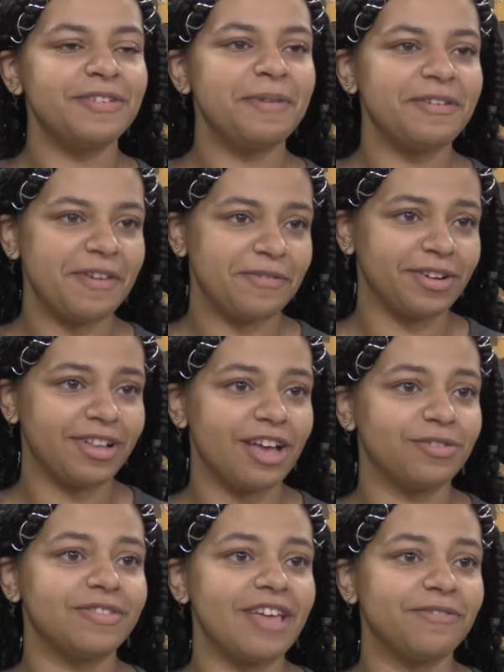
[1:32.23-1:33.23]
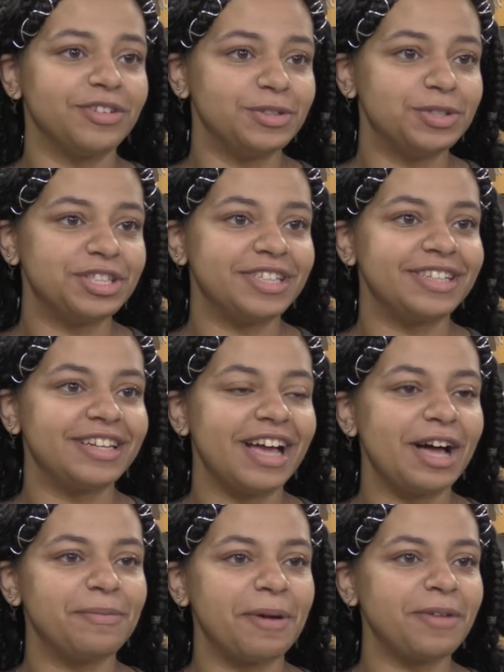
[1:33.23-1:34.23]
my favorite class was evolution.
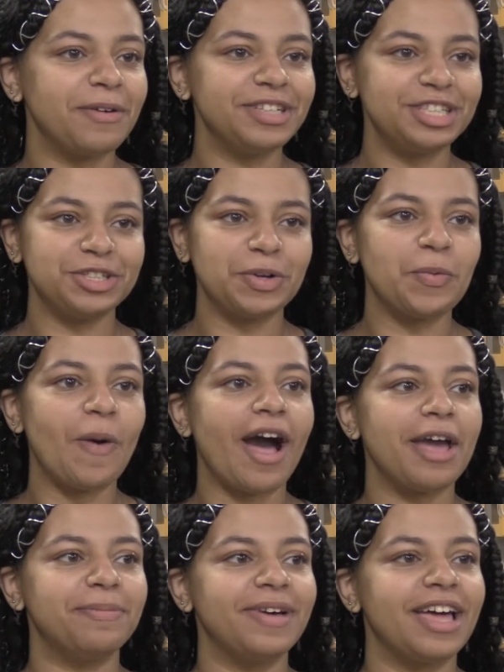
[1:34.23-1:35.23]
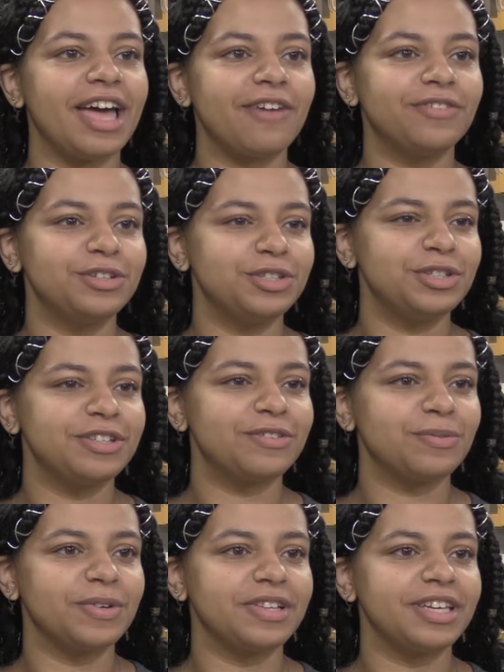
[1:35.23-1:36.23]
I'm not really sure why, but evolution
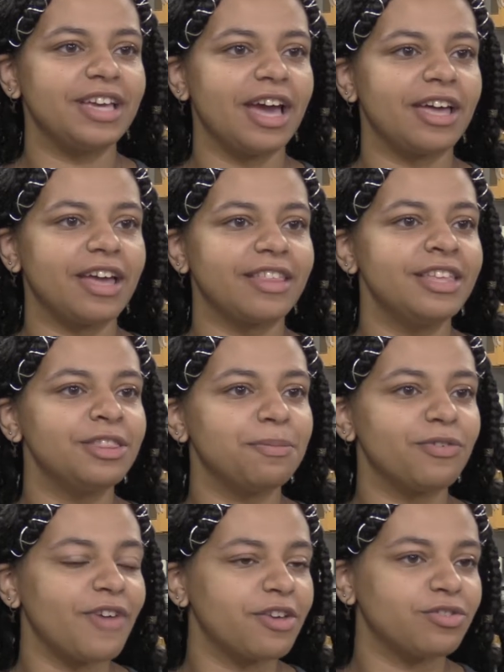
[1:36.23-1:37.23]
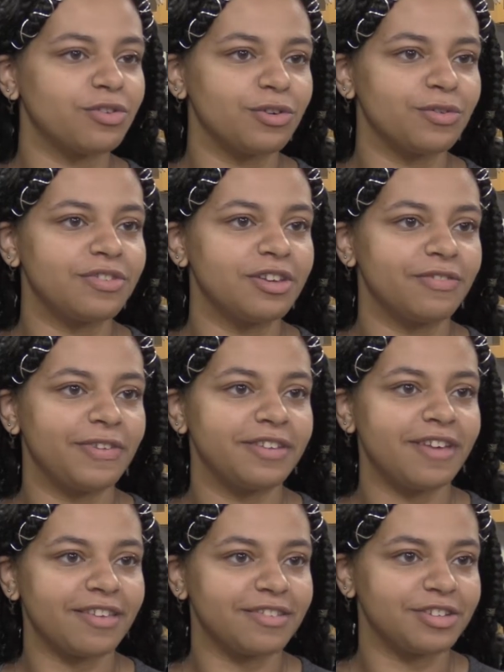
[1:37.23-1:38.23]
is really, I think the professor did a
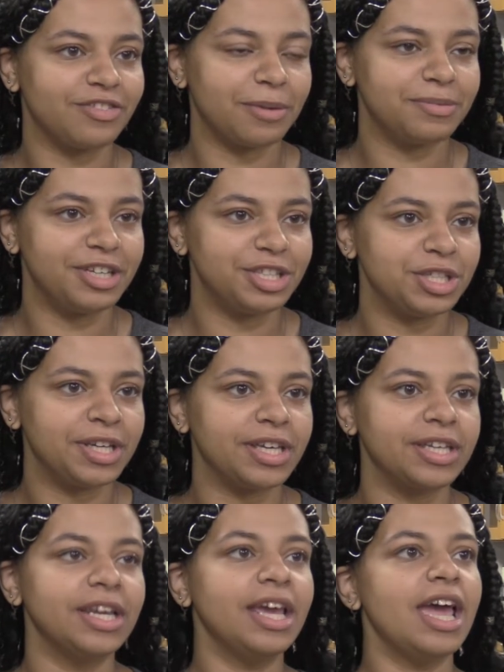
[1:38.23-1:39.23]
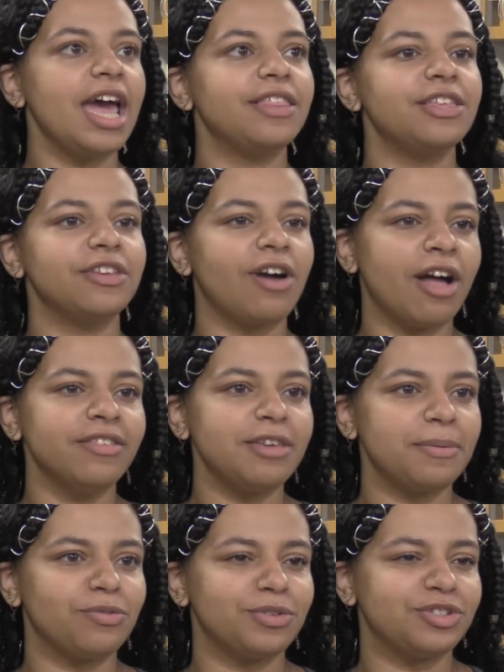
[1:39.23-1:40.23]
fantastic job teaching it. And then the
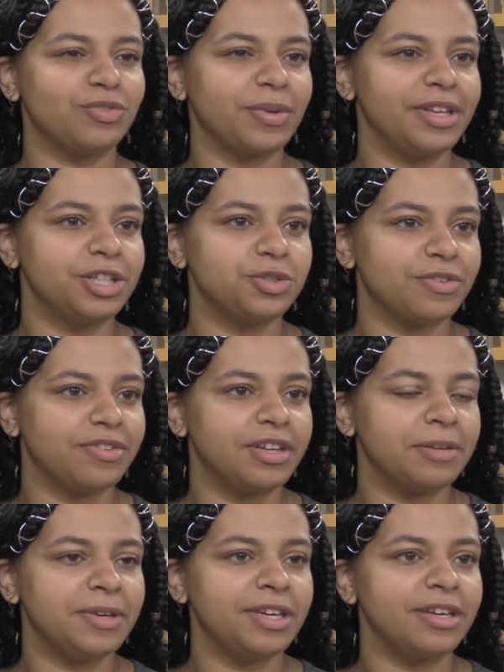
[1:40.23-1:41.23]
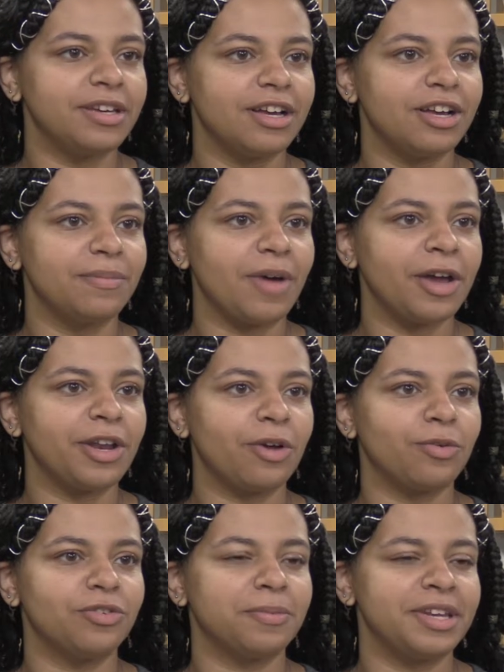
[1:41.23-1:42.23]
concepts were just really interesting to me. I had
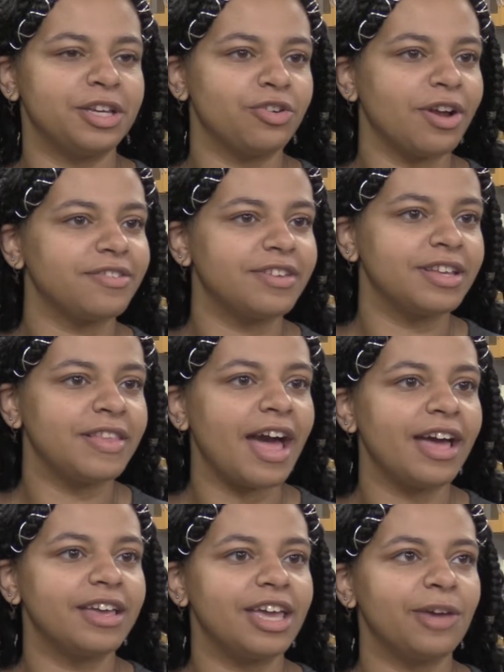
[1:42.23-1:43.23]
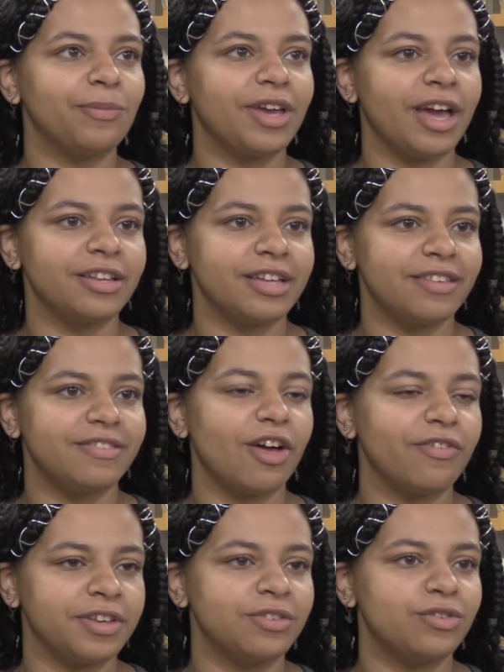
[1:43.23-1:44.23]
always been interested in that, and we kind of like
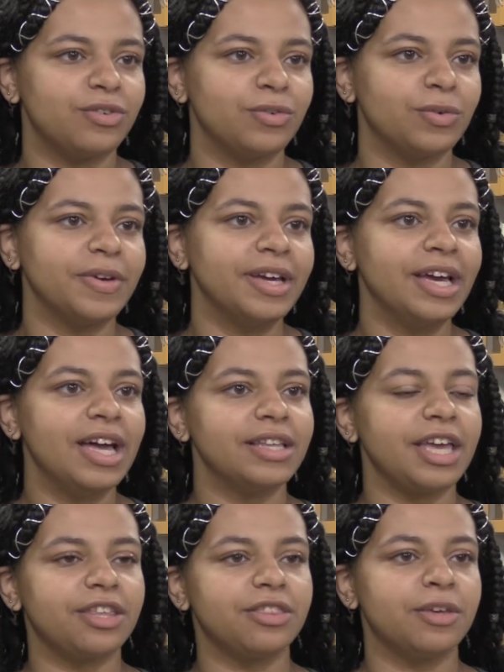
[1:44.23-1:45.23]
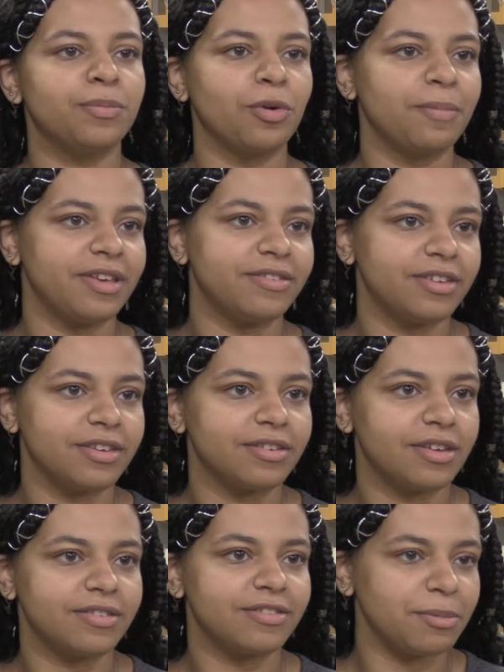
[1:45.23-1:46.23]
delve into like the more
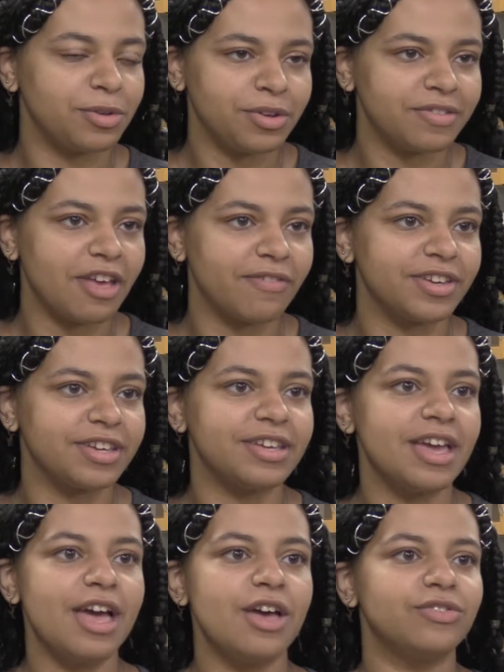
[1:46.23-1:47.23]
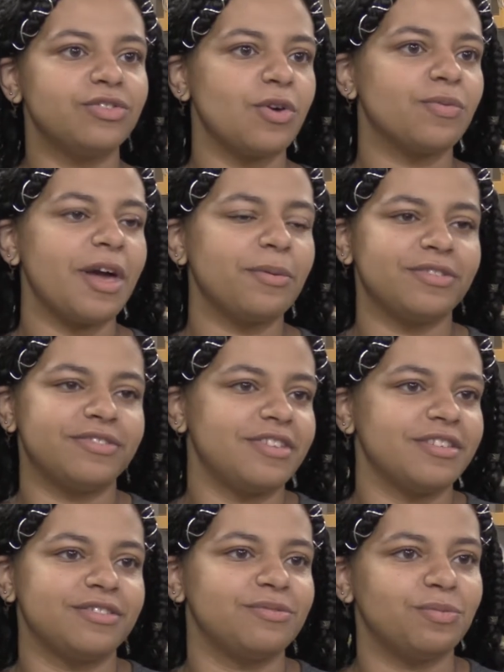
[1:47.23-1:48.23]
basic subunits of it. So that was
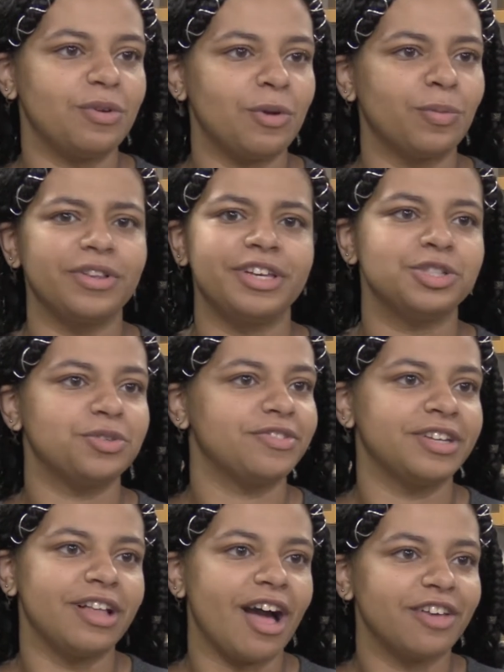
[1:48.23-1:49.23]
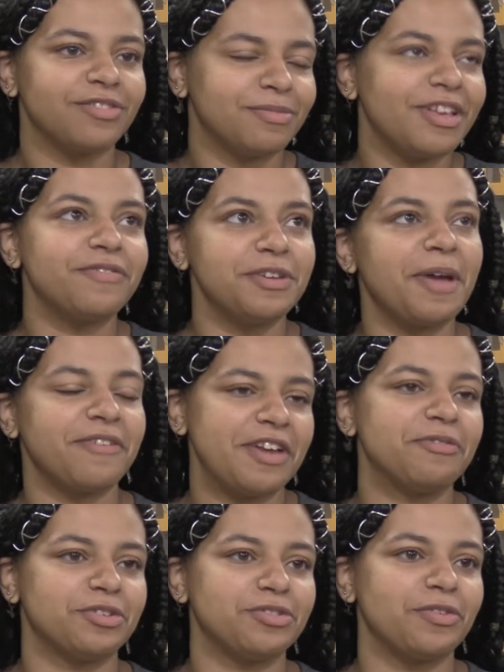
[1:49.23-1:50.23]
just a really interesting class. Definitely my
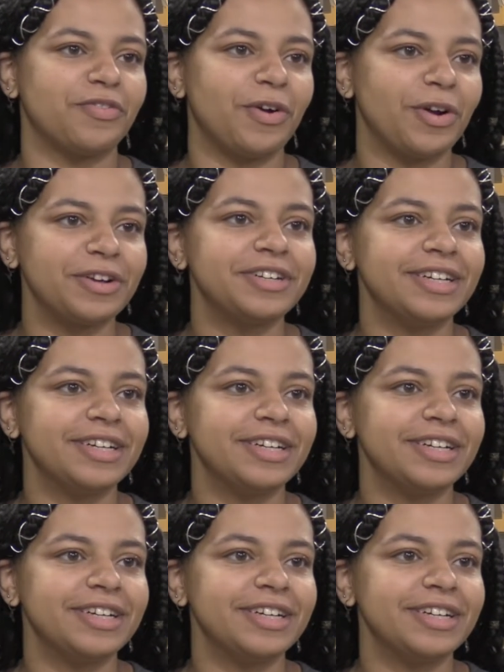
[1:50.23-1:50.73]
favorite so far.